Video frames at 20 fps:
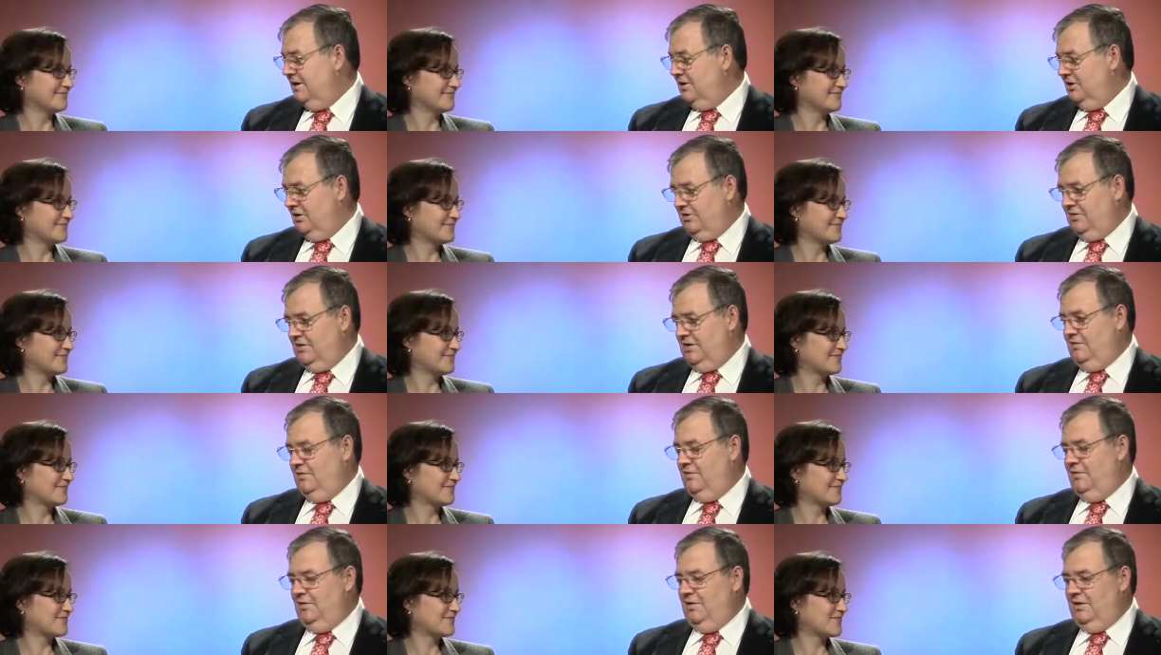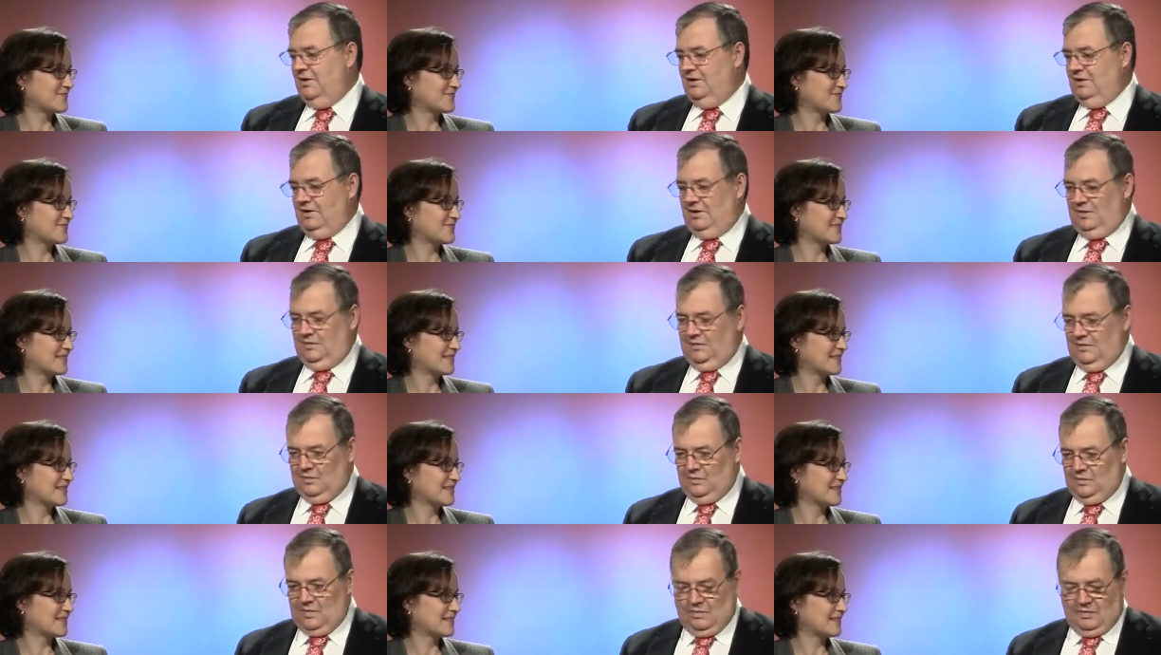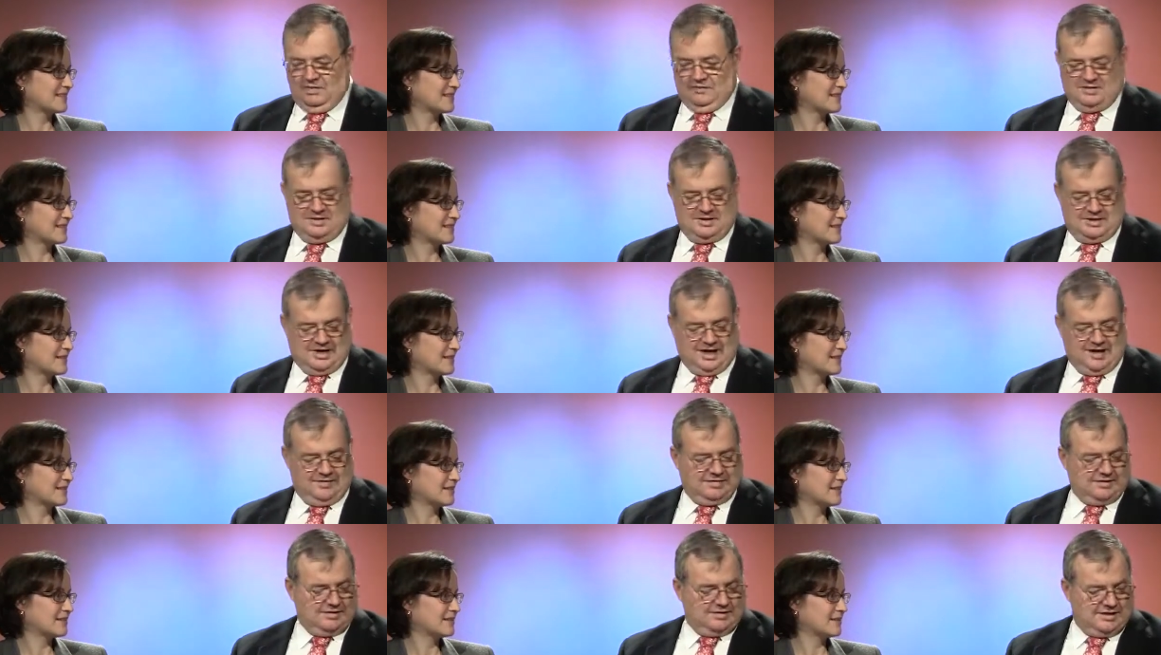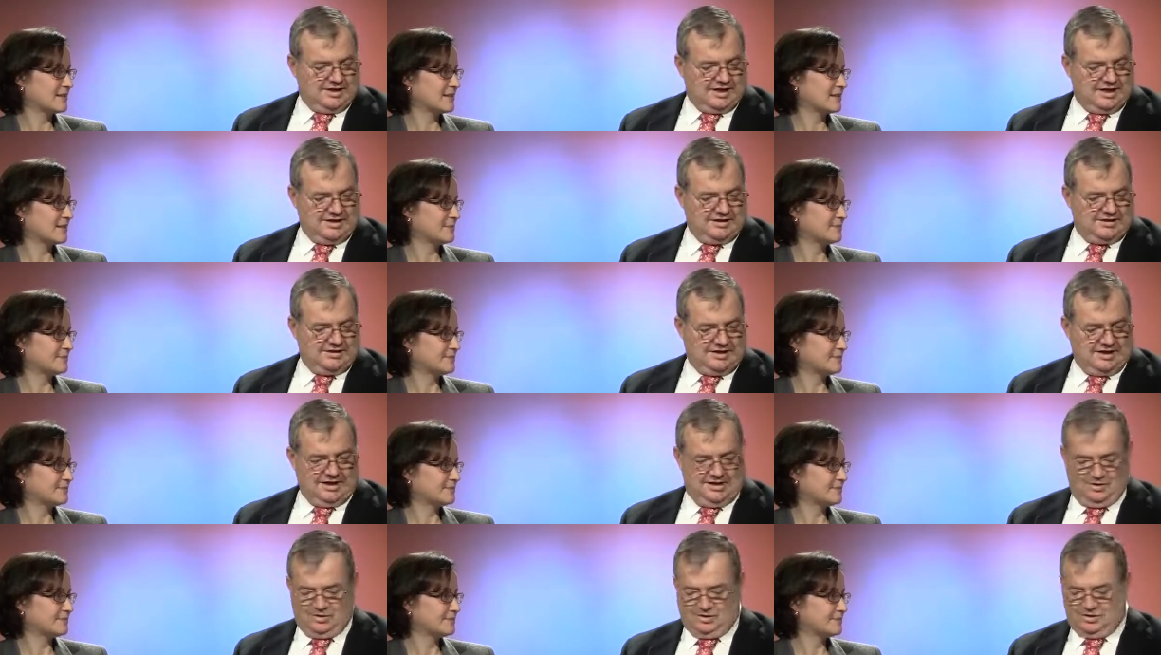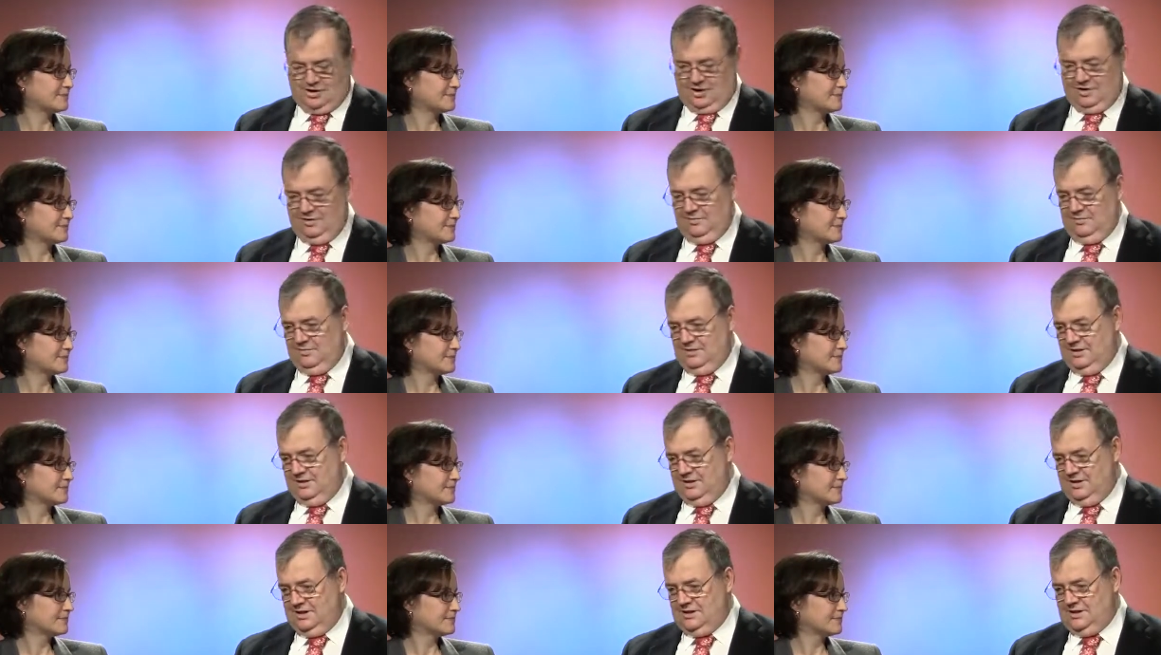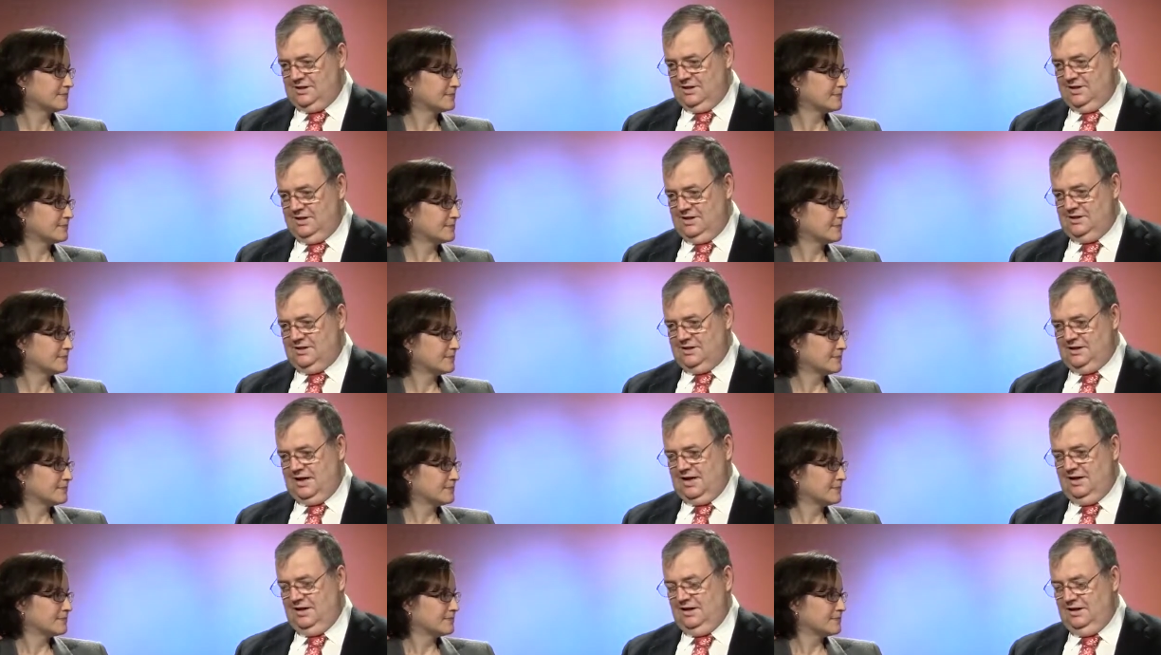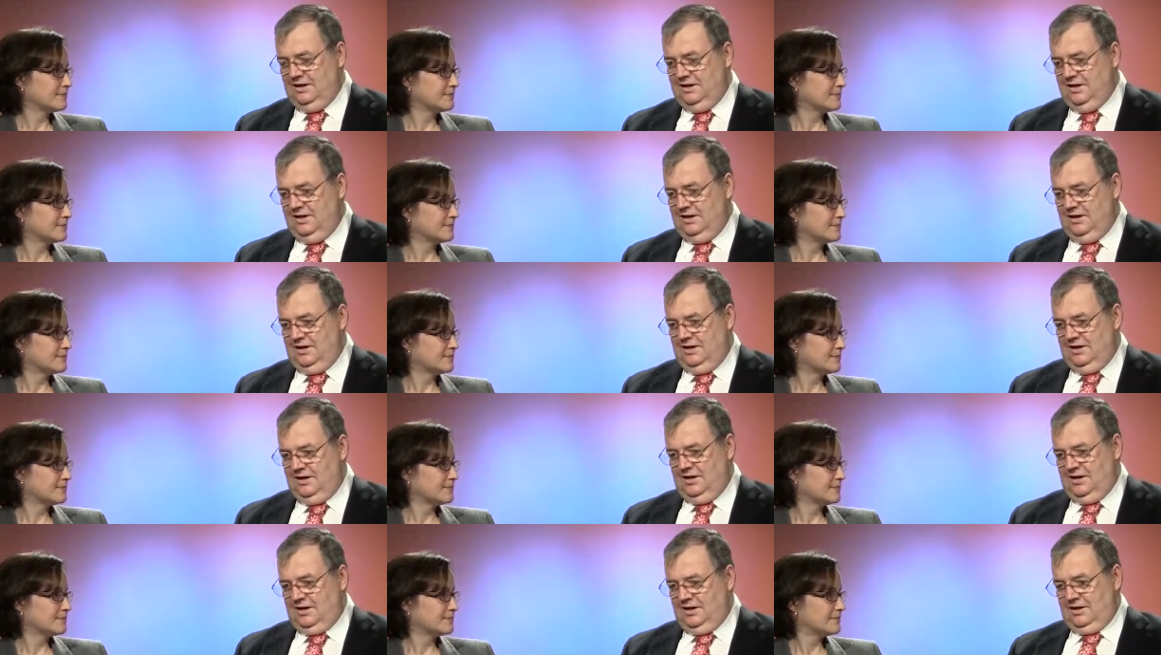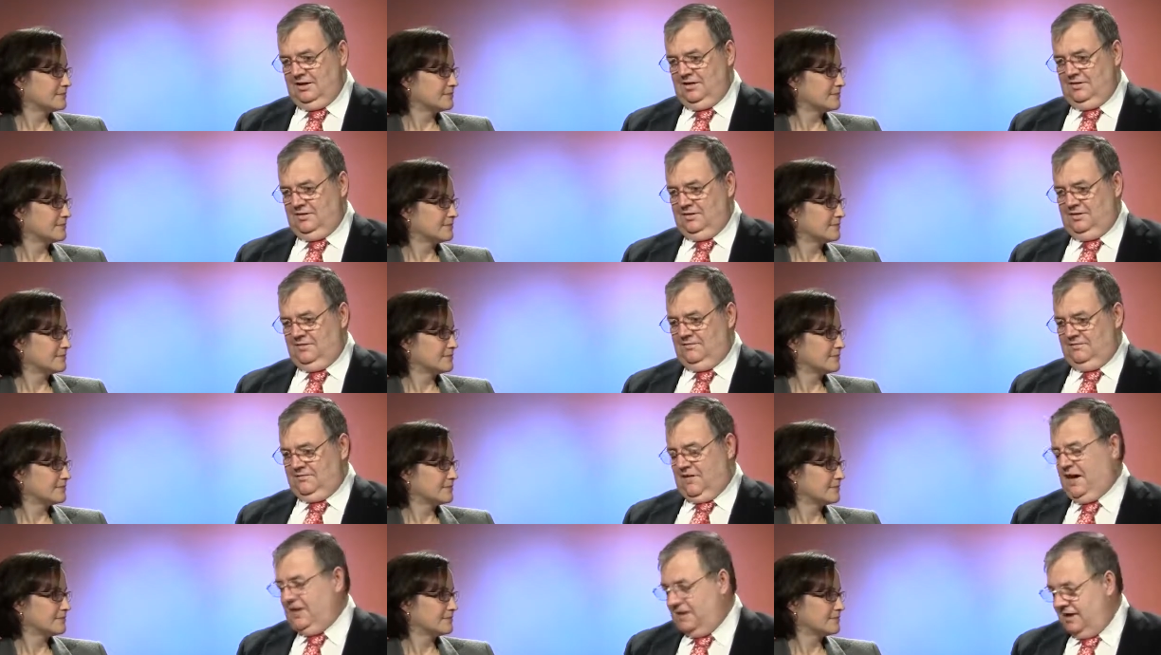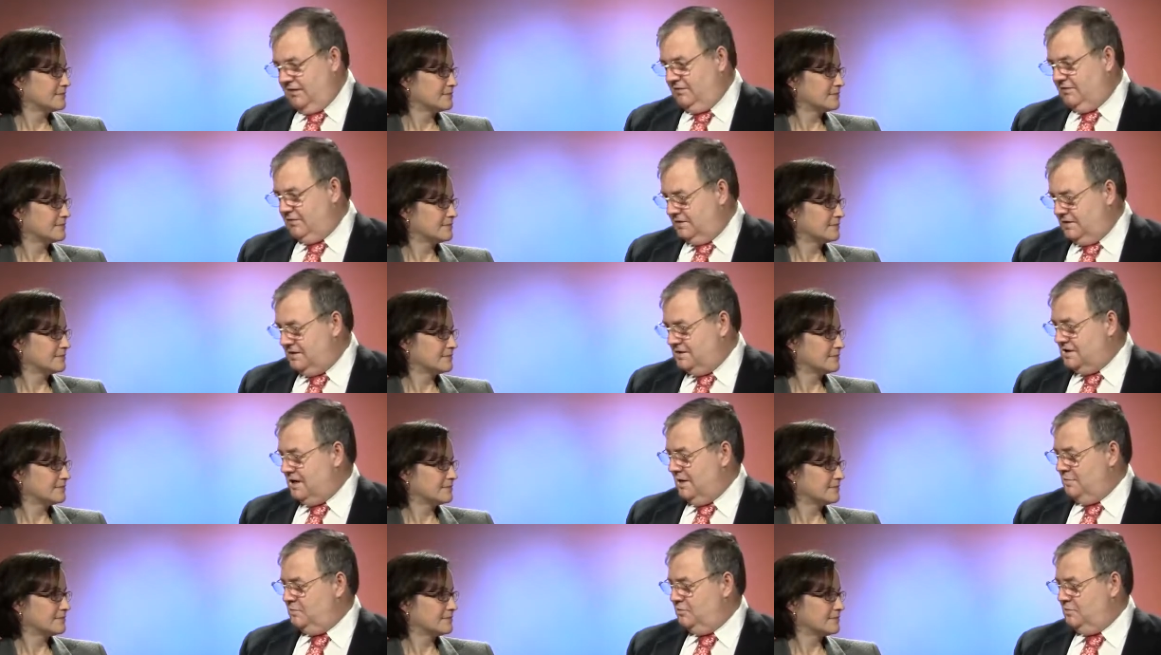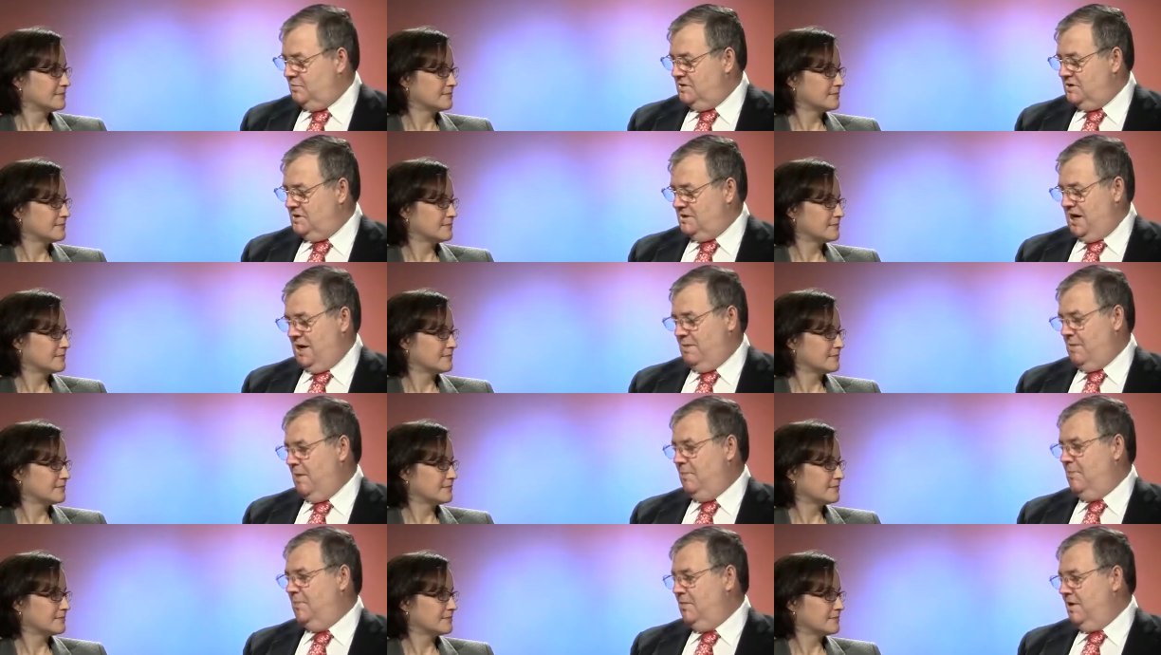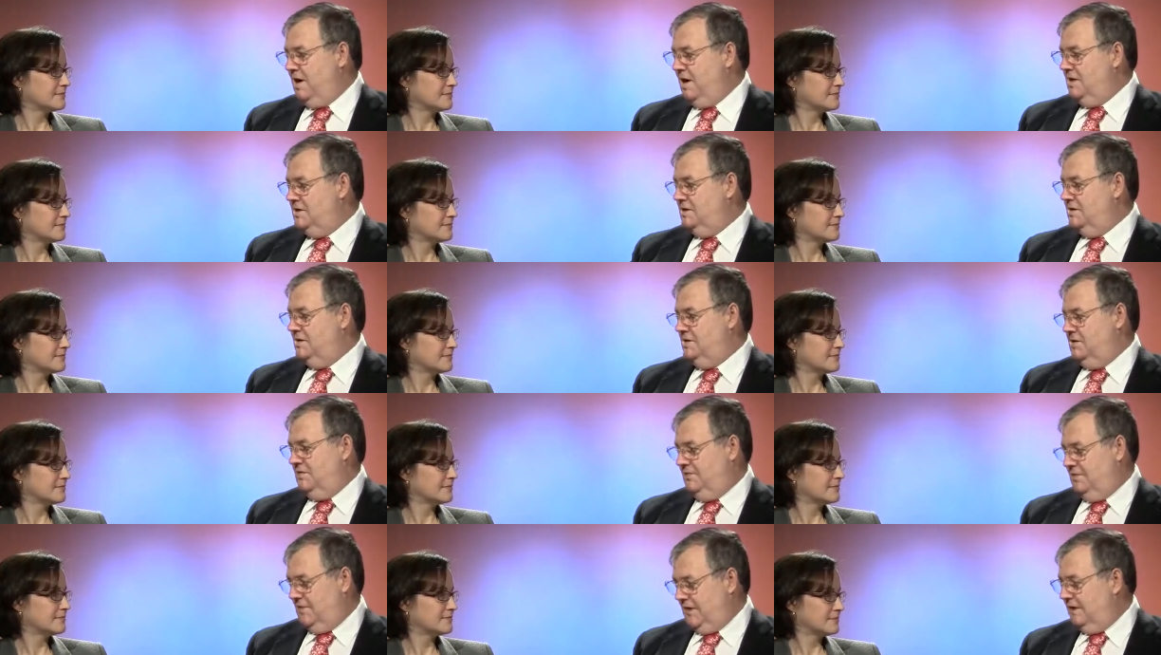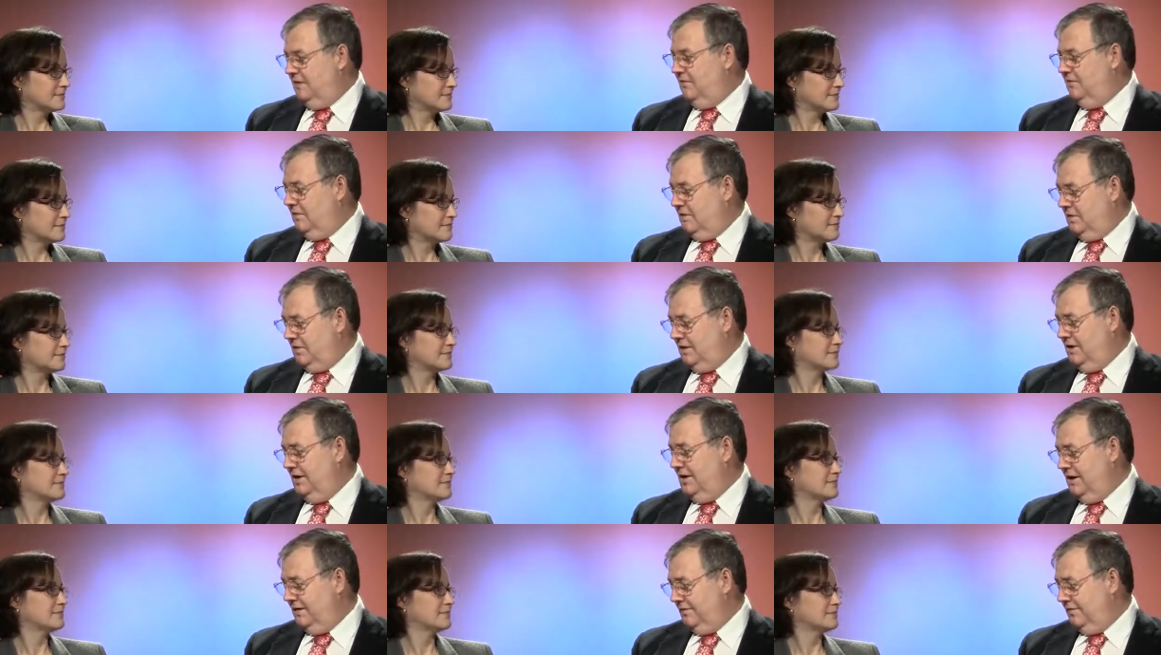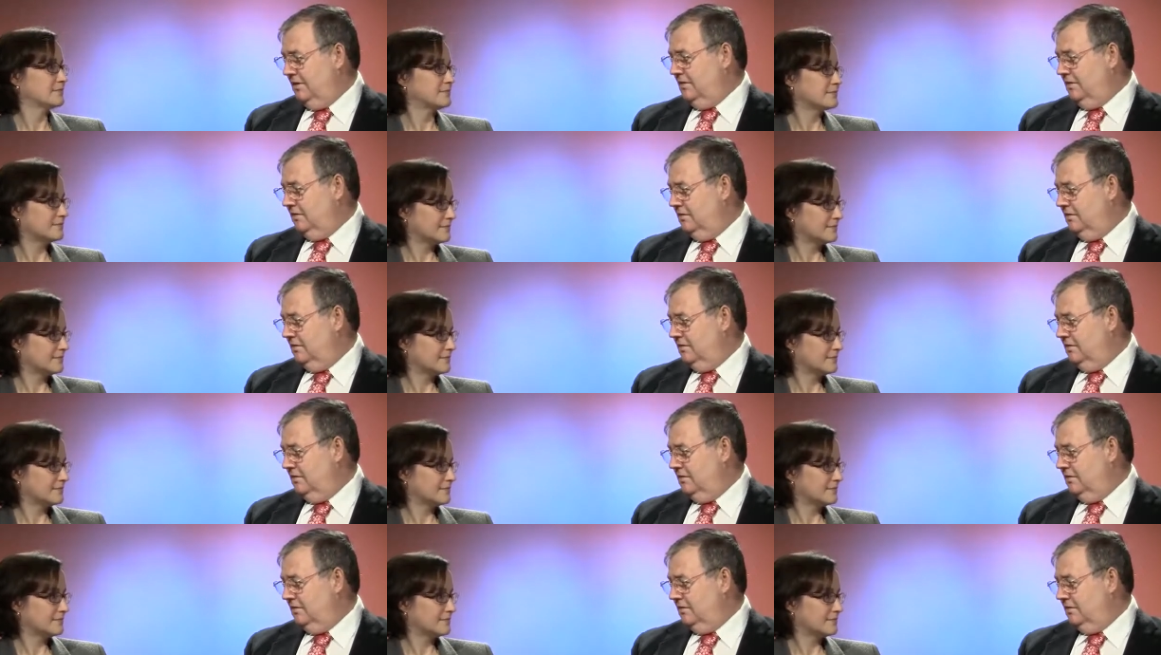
Speaker 1: Look, they've what we've discovered in the last day or so, Elisa, is that the funding for this comes from the same apparatus as the funding for 9/11.